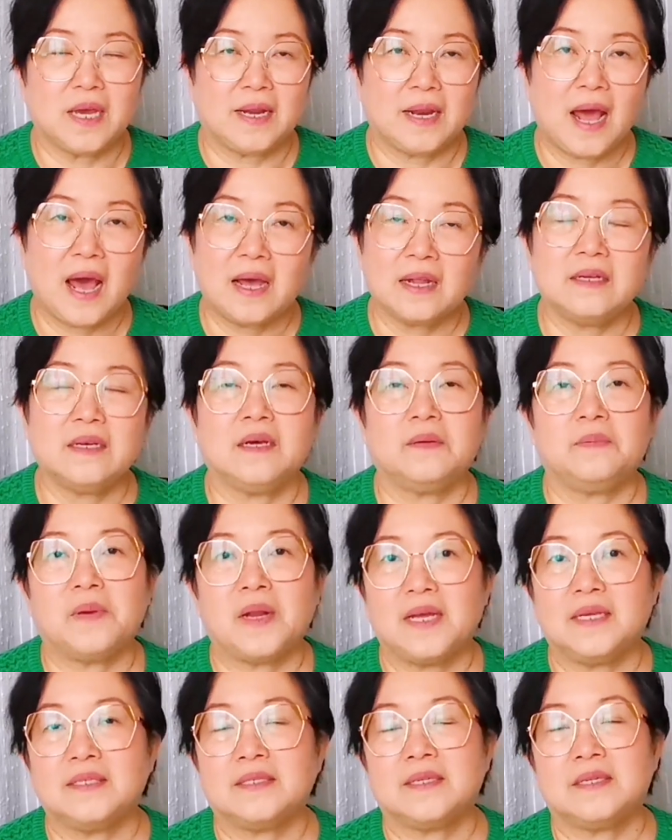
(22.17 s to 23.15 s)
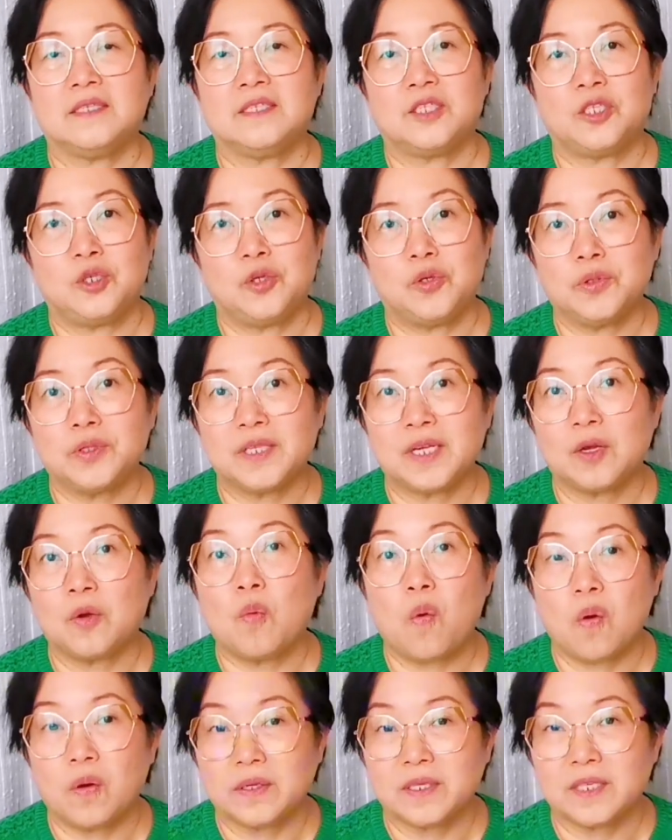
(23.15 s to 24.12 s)
and other appliances using
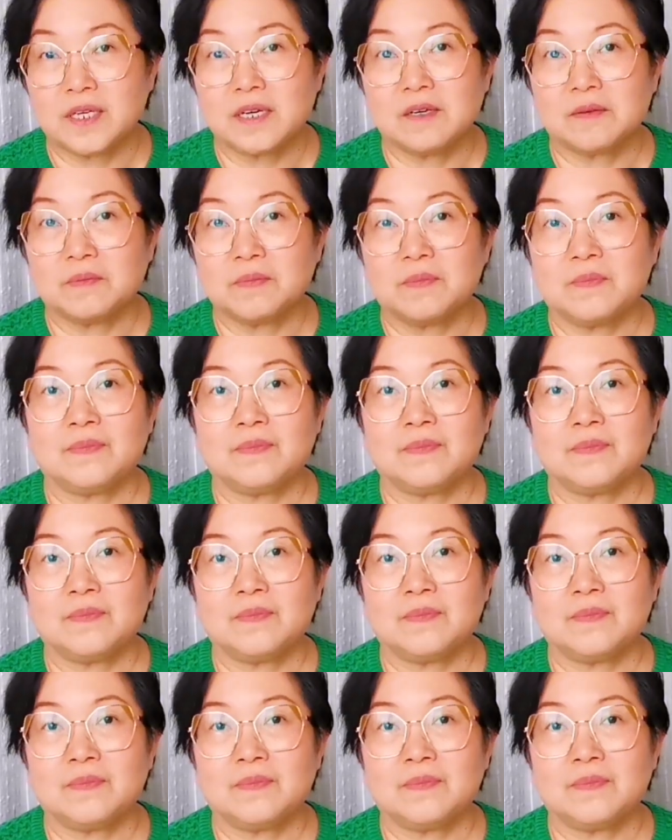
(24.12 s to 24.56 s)
water.